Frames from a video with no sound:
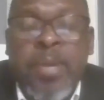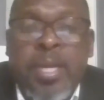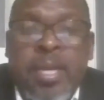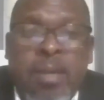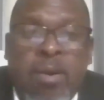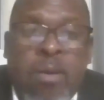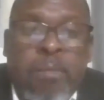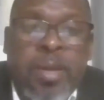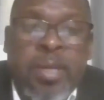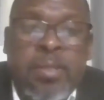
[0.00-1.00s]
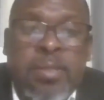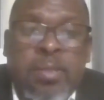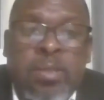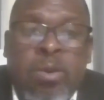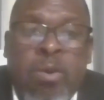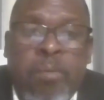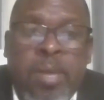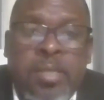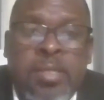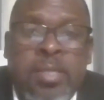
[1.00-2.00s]
many other complex, you know,
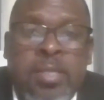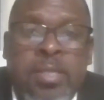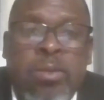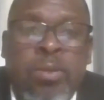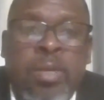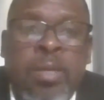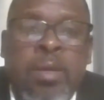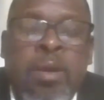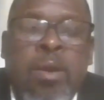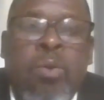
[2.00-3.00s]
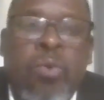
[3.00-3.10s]
complexities, including